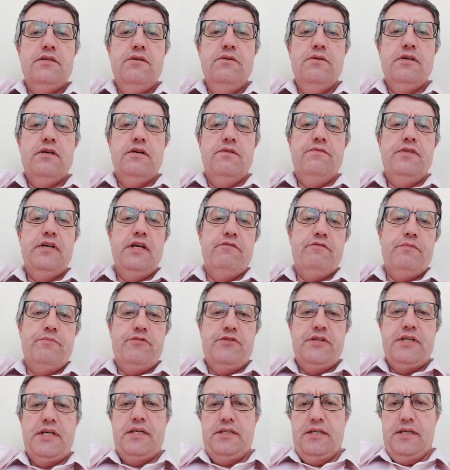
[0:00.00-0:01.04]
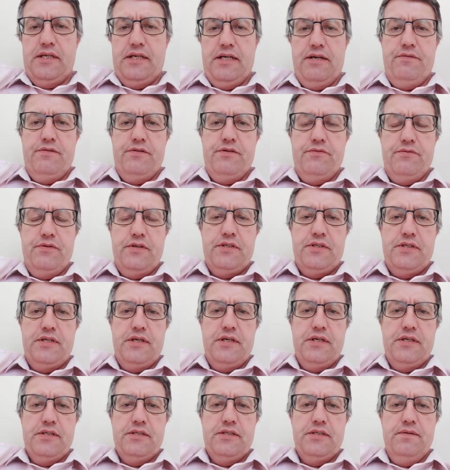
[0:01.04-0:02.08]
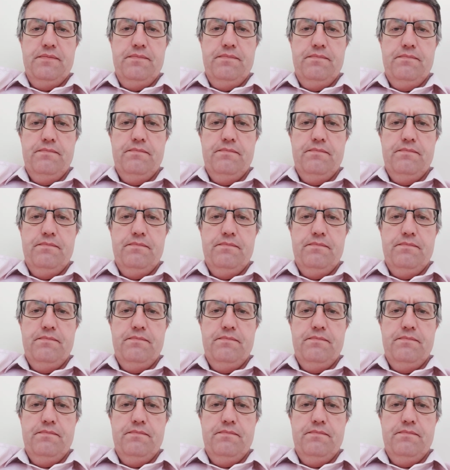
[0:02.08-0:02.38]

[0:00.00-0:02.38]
look at the other protected characteristics.